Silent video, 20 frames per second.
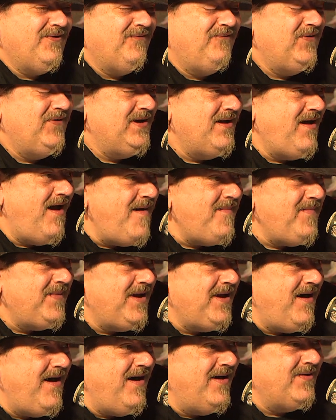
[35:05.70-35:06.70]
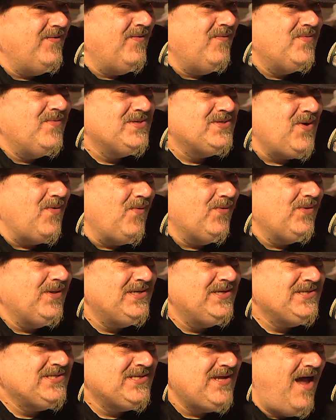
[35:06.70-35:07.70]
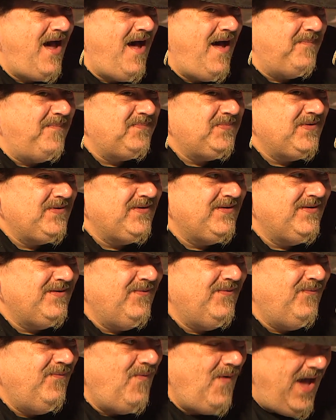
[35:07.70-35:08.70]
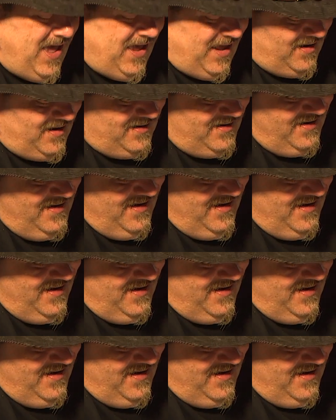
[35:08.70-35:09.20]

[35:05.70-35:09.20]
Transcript: phenomenon was only stopped when